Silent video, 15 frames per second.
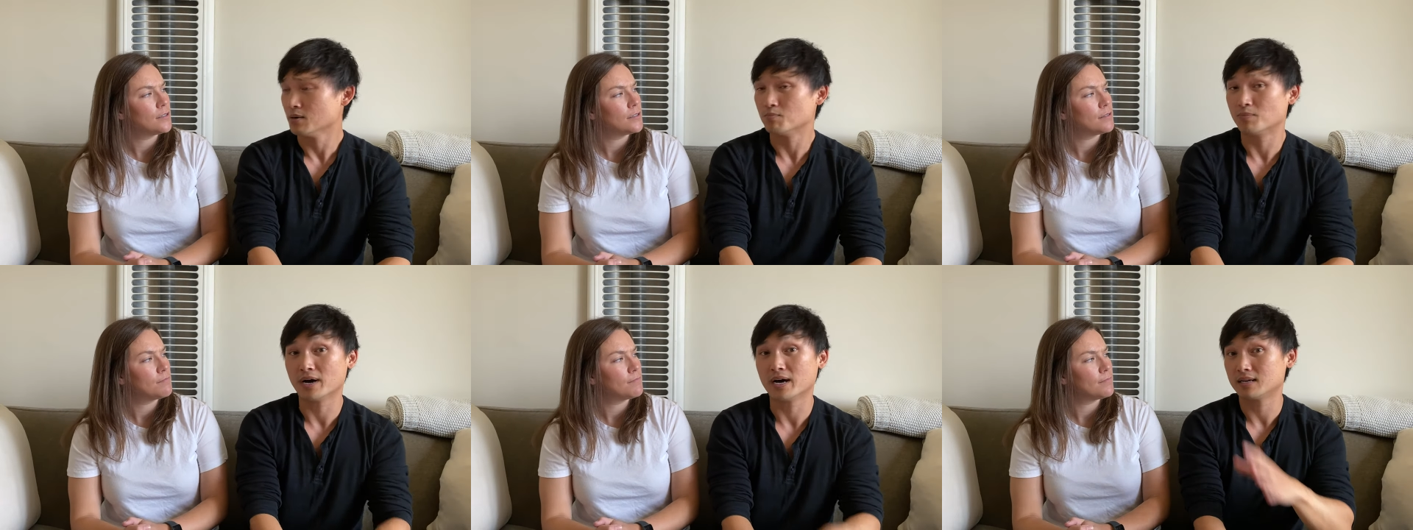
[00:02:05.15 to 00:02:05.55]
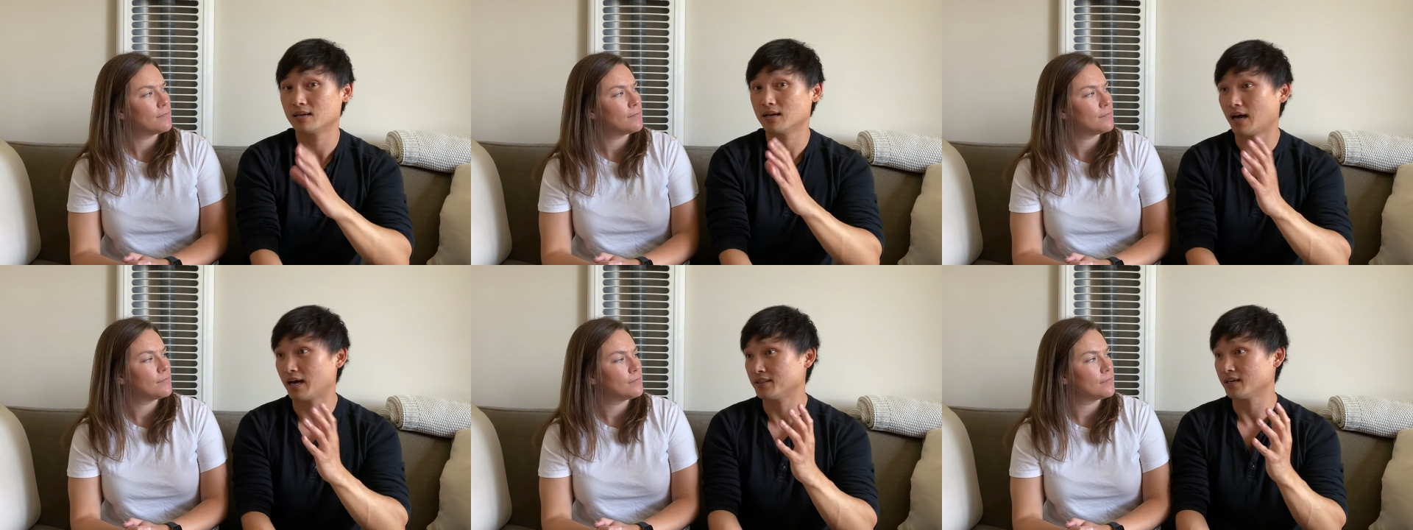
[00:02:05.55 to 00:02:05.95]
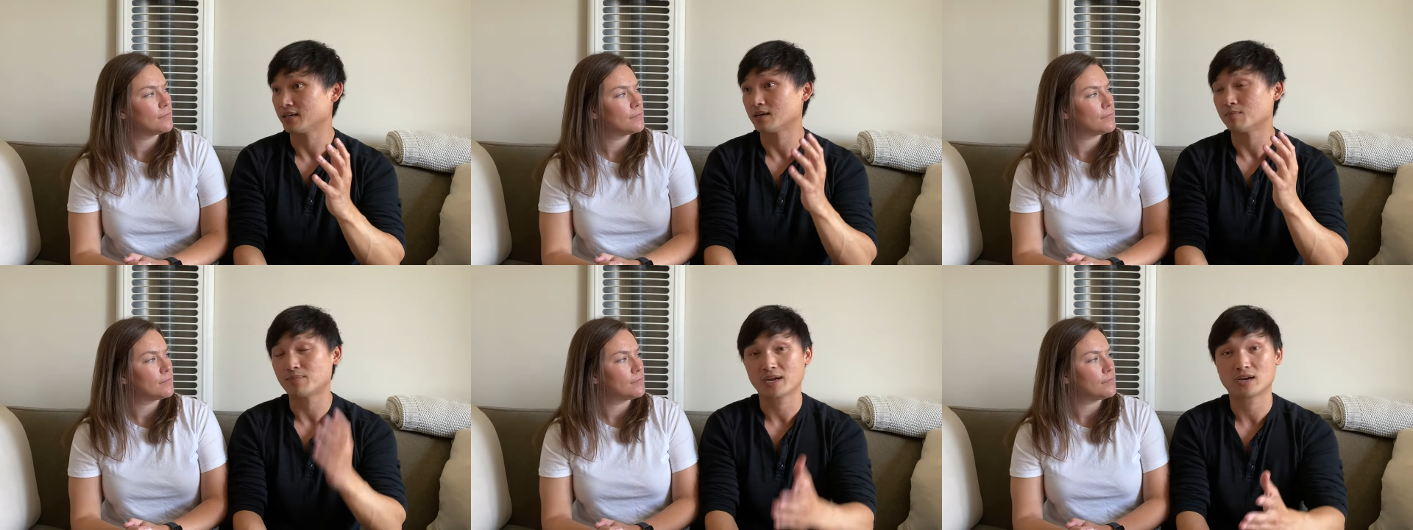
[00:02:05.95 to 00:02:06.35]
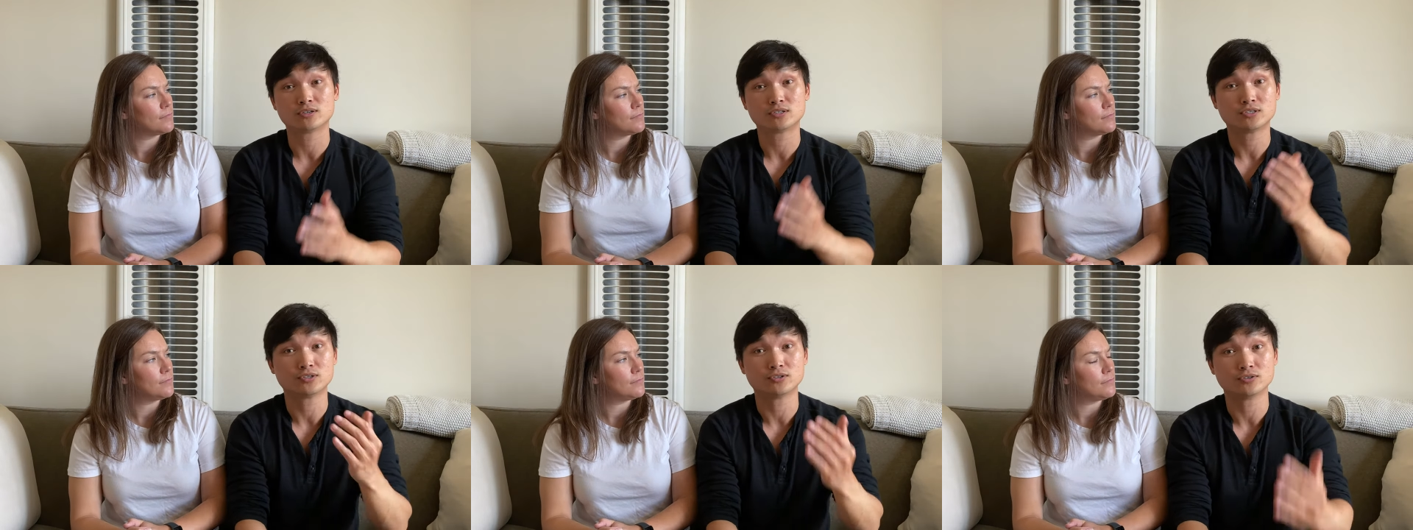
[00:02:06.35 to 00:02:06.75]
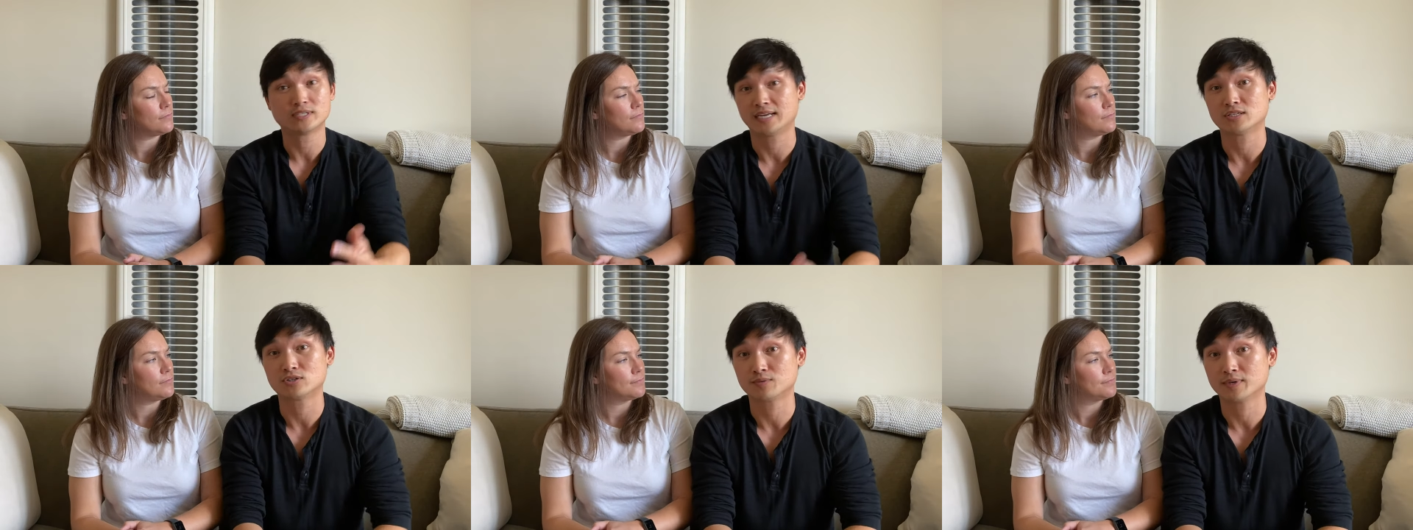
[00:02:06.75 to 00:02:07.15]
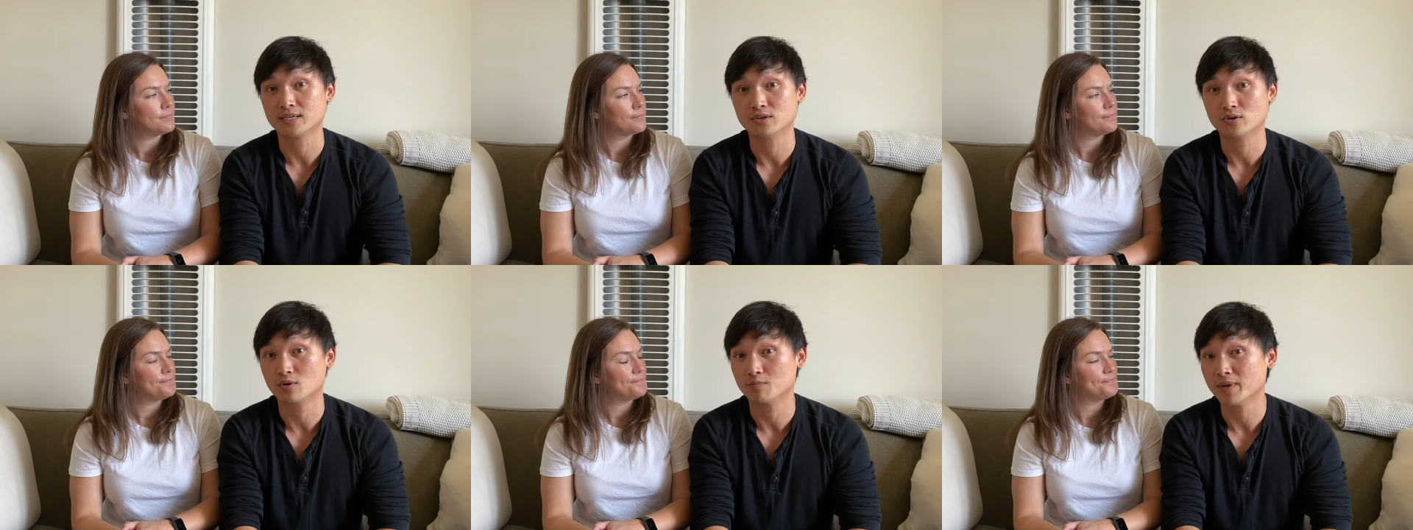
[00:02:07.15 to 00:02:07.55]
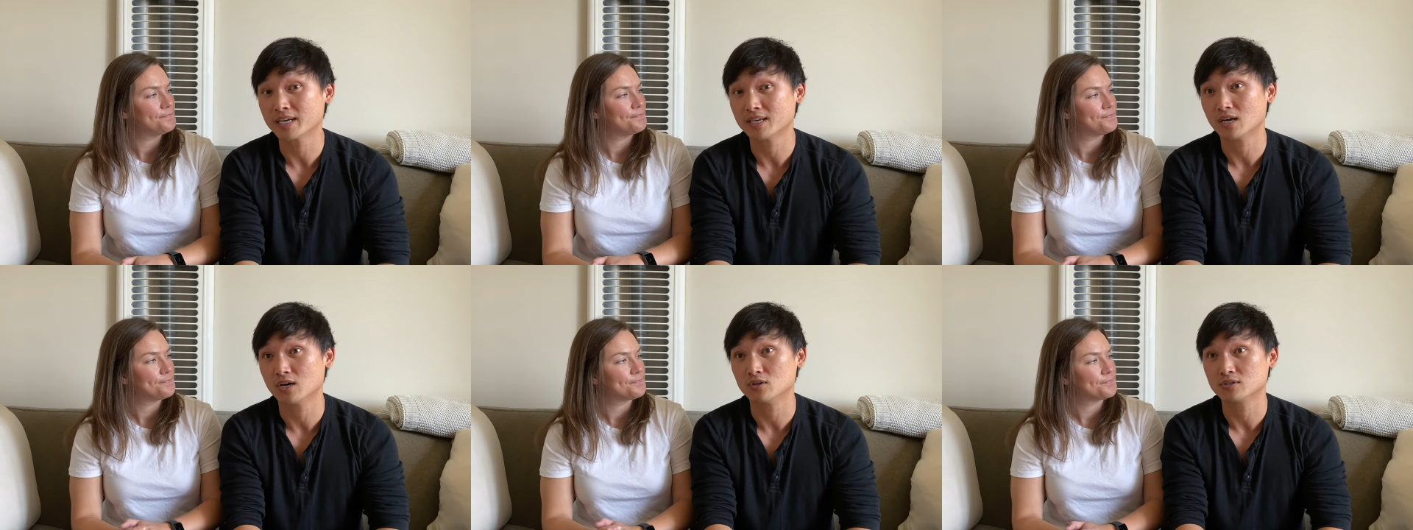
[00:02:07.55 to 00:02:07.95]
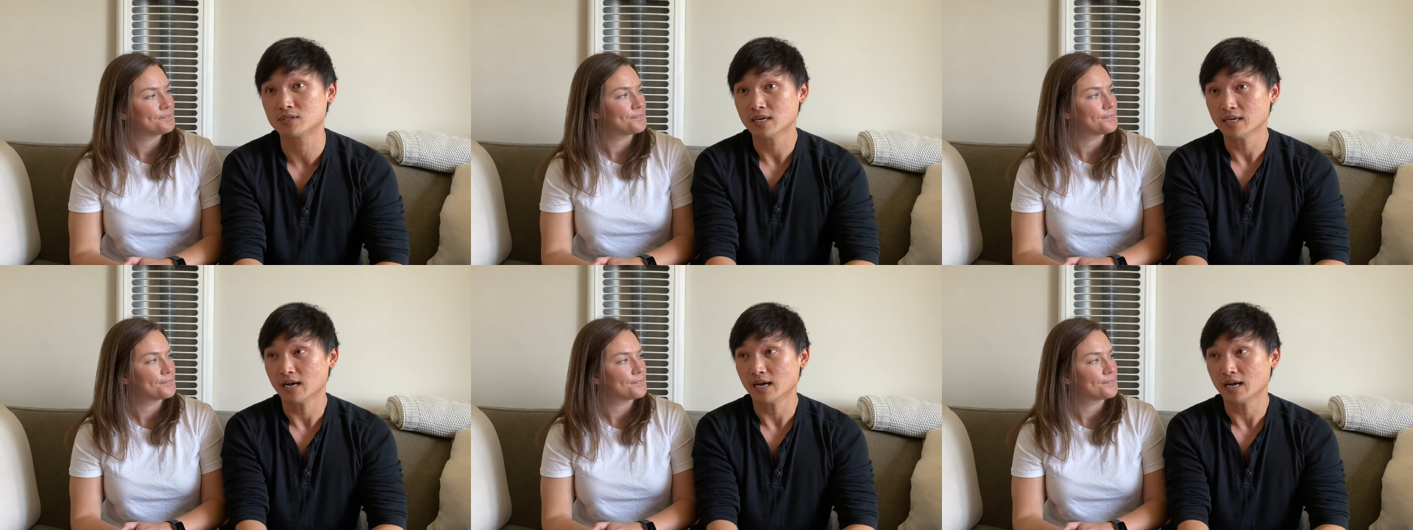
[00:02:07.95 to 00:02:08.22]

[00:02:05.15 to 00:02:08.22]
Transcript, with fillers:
Speaker 1: but I think compared to Santorini or Mykonos,